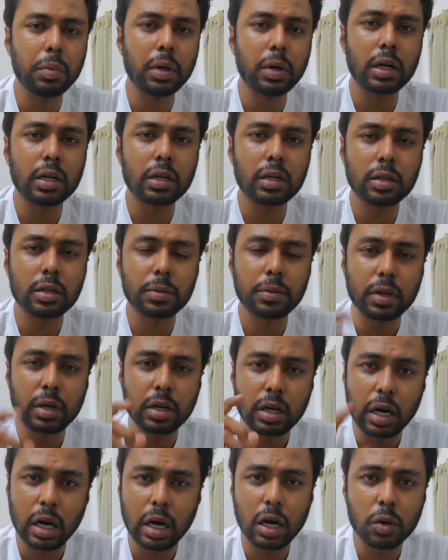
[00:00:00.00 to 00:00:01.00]
but
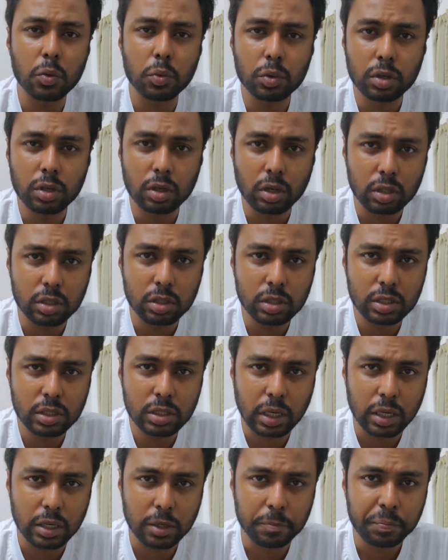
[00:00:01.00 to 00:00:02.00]
the car would not
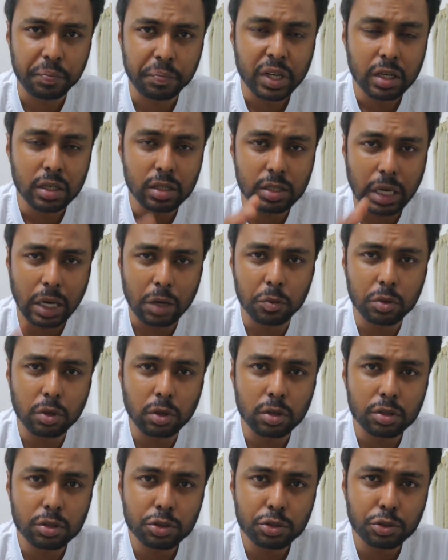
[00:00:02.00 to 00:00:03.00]
start. So I
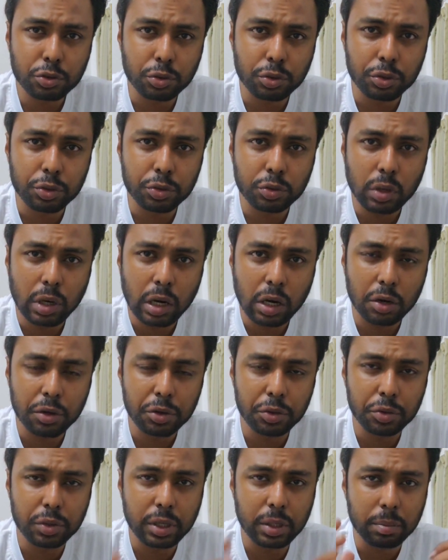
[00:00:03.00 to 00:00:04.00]
would also show you
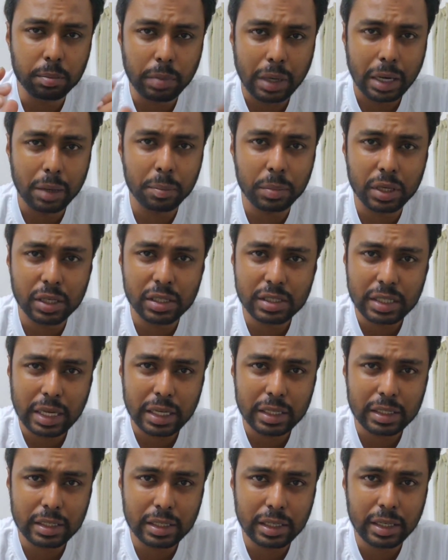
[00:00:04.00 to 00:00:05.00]
how you can bypass
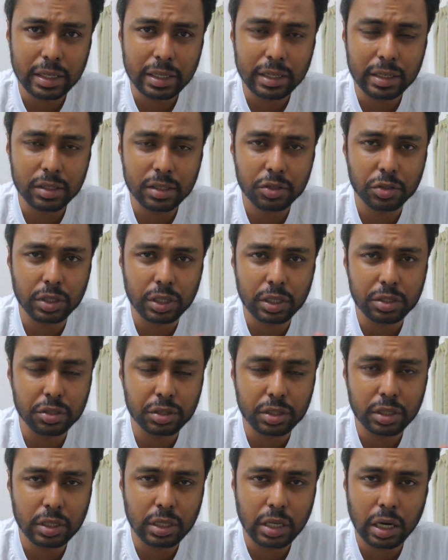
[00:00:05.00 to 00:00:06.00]
that thing so
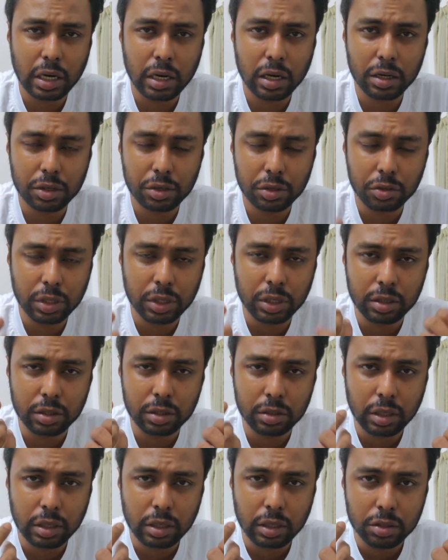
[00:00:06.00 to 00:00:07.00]
that you can, you
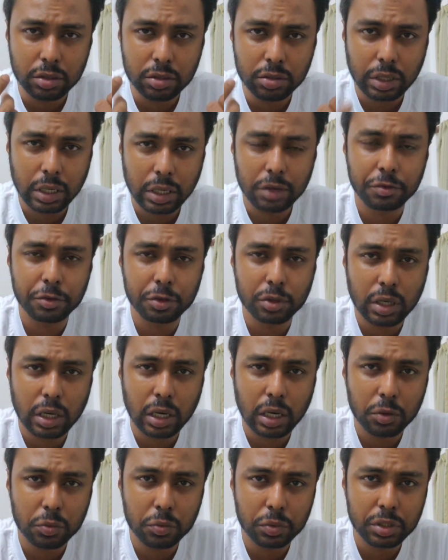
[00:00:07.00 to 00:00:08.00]
can uh, drive your
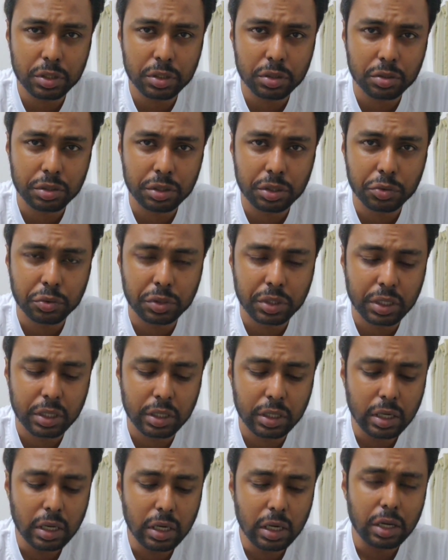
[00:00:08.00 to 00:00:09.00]
car with your new
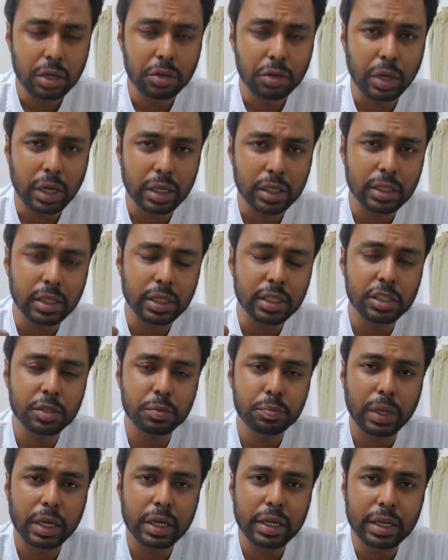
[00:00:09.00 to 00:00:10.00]
key rather than
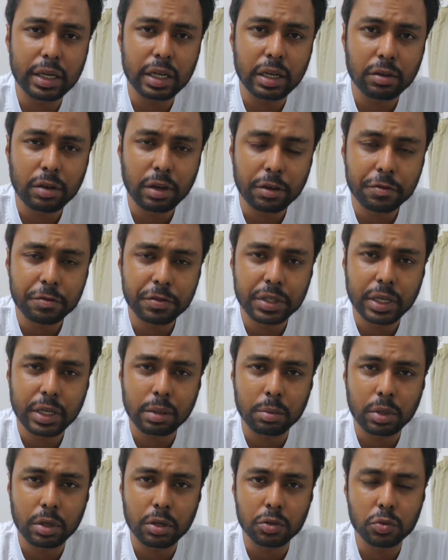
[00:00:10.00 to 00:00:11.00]
spending a
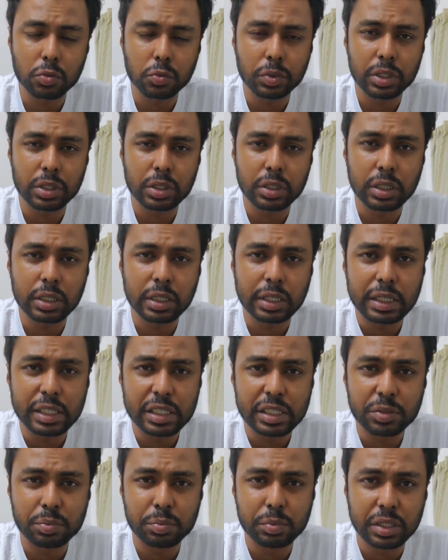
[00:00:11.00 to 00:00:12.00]
hefty amount with the
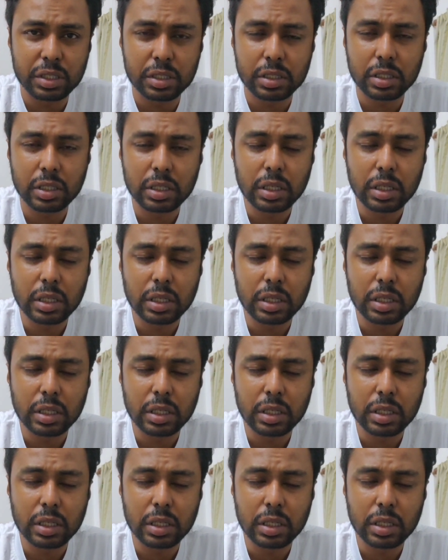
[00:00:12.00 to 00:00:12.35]
keysmith